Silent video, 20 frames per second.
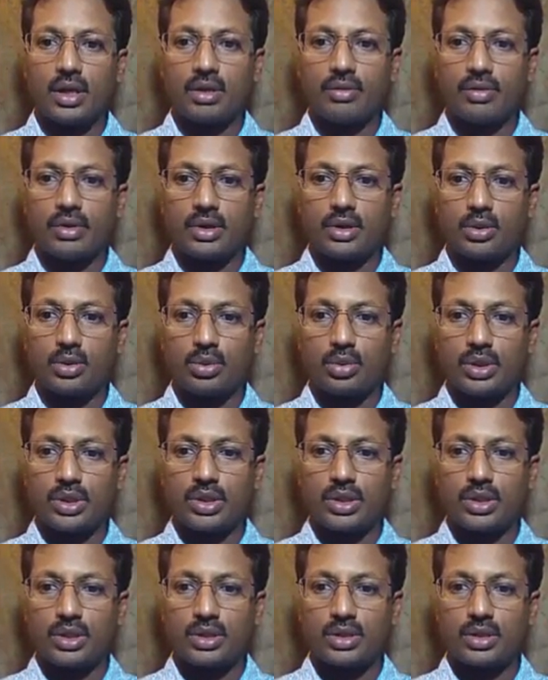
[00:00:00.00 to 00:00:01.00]
any way you
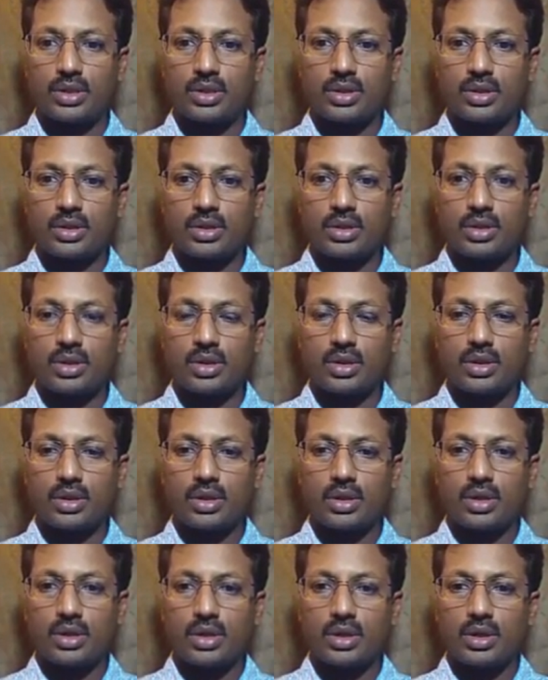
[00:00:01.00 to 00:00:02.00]
wish.
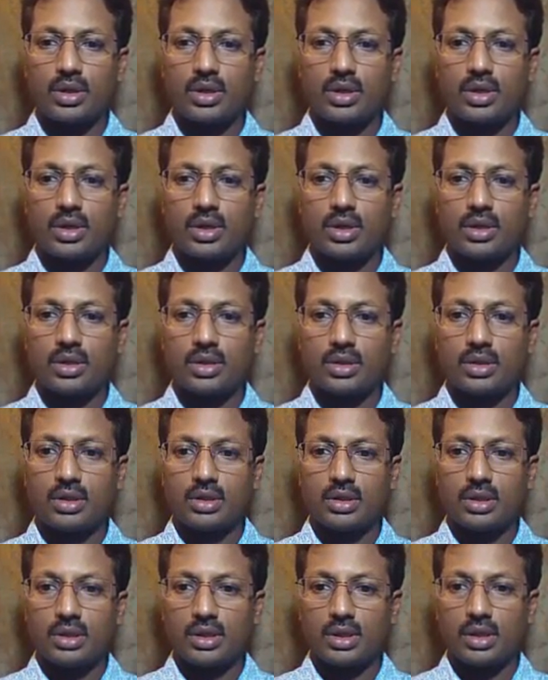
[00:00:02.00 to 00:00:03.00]

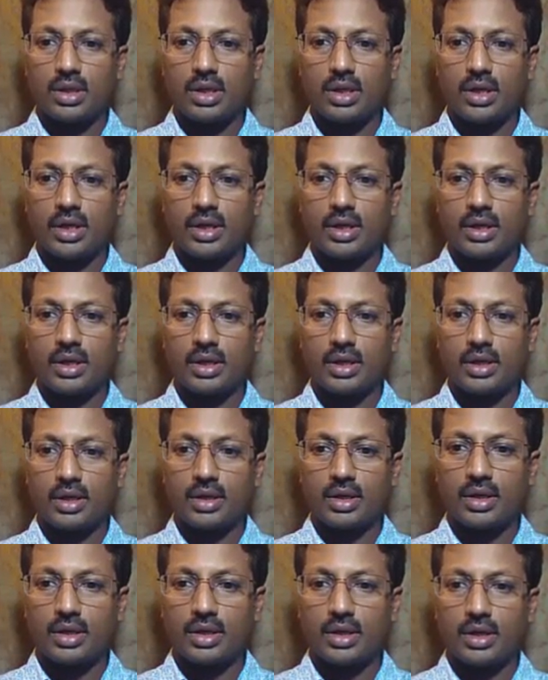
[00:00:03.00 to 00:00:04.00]
This is an inclined
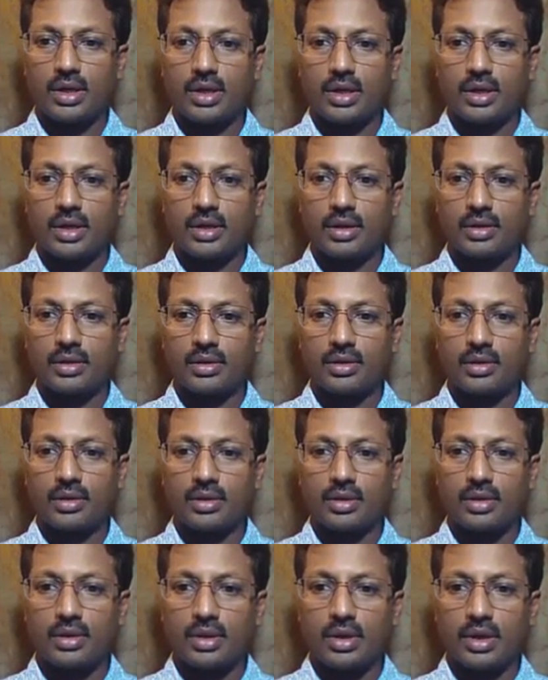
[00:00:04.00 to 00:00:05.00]
cutting
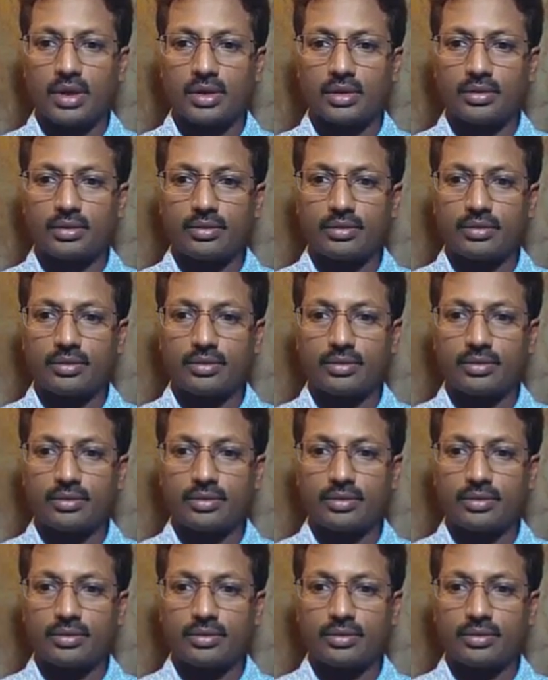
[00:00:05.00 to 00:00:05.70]
line.